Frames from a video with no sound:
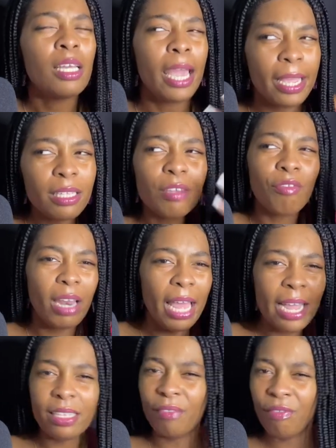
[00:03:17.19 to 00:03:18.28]
Ain't the
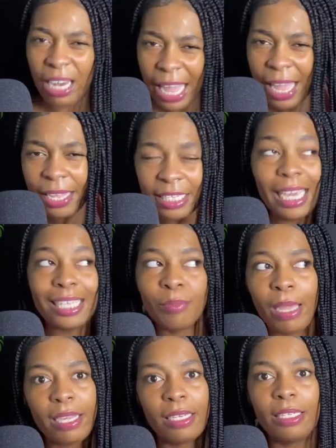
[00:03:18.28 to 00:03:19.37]
flag the flag? Yes,
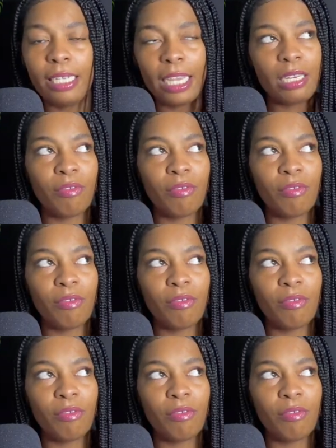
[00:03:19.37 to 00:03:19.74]
back in the day,